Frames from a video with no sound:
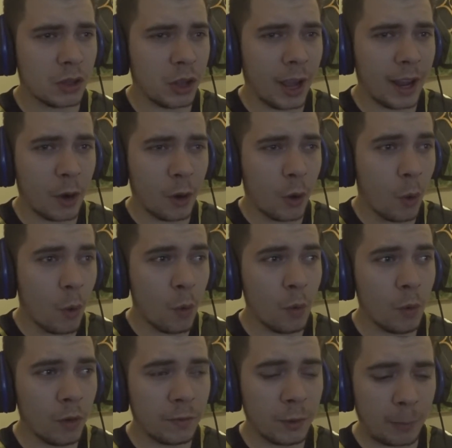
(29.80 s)
Like
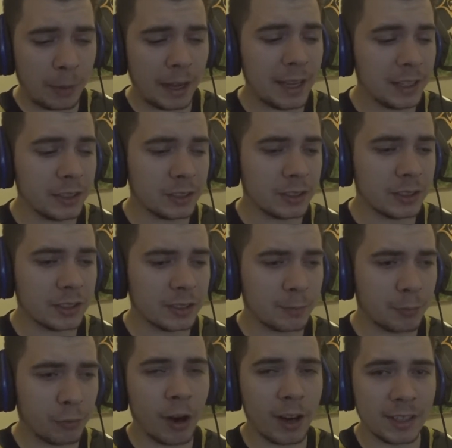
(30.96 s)
all of the players'
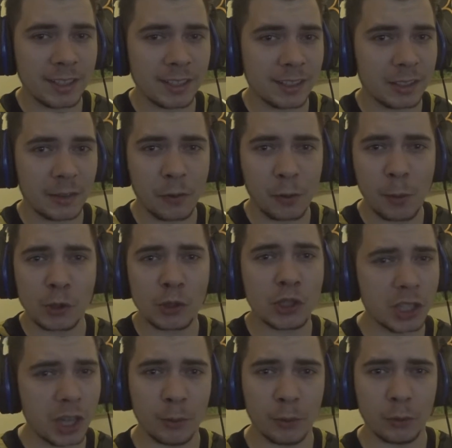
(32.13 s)
prices have
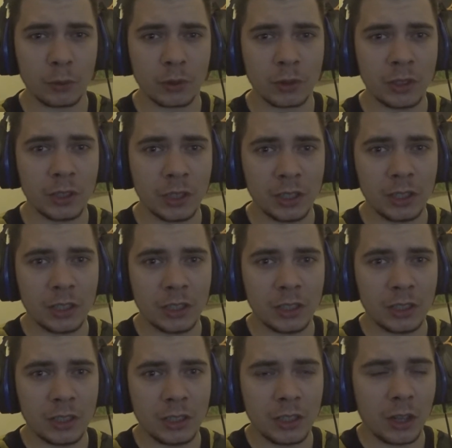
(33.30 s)
almost doubled.
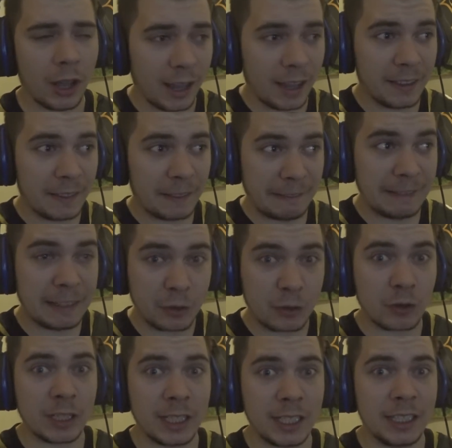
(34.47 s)
Like
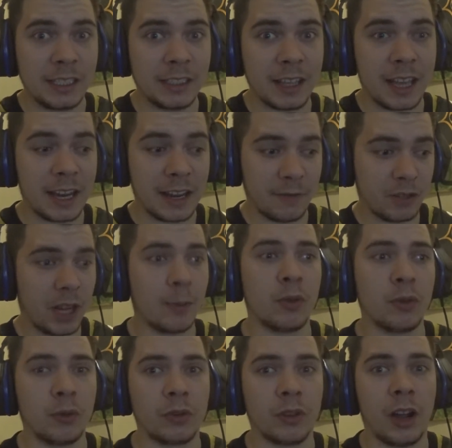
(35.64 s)
literally, they have
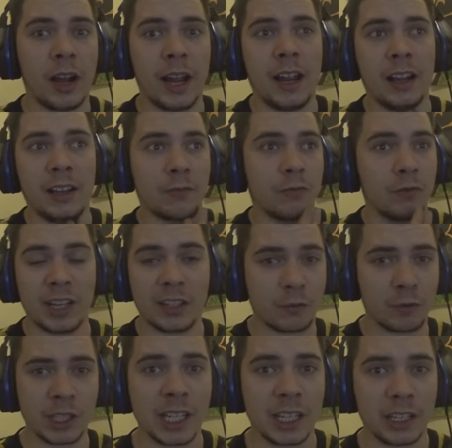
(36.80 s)
doubled. Like
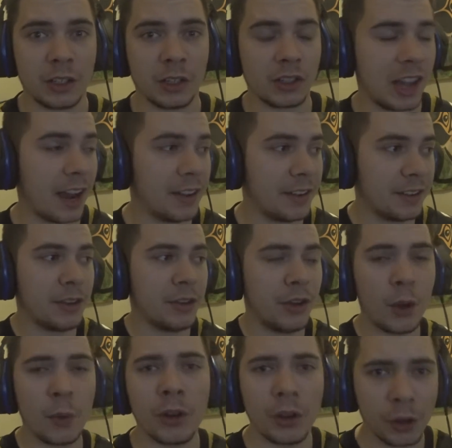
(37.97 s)
it's ridiculous, and
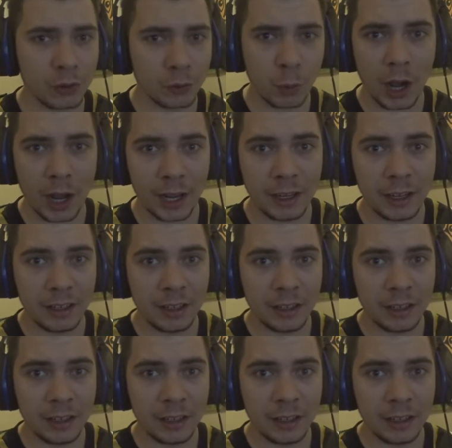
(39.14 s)
no one knows why.